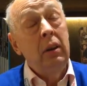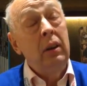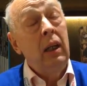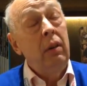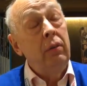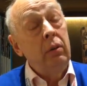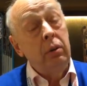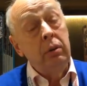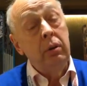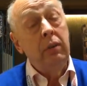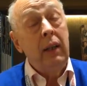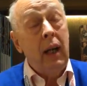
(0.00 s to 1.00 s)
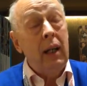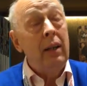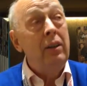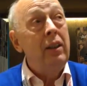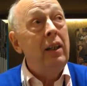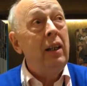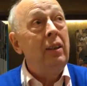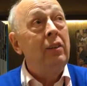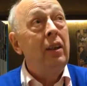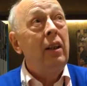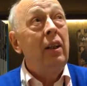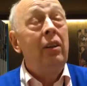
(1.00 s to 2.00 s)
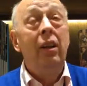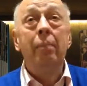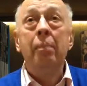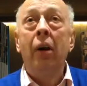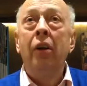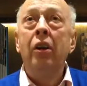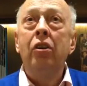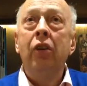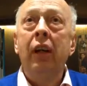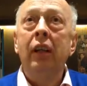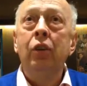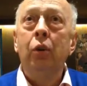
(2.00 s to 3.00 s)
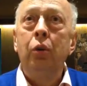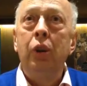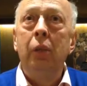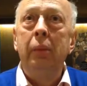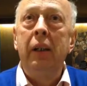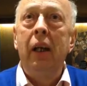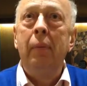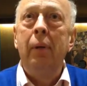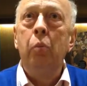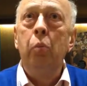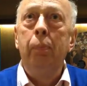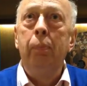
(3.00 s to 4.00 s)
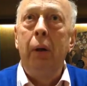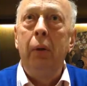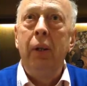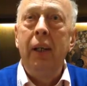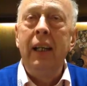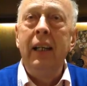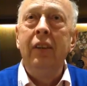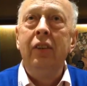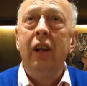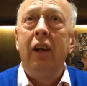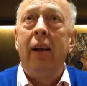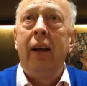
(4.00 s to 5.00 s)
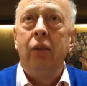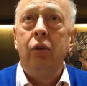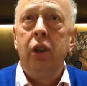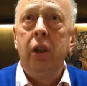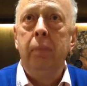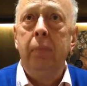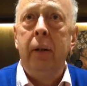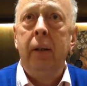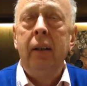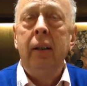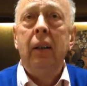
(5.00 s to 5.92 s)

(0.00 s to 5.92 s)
Now, of course, the reality is that monitoring is also becoming both easier and cheaper.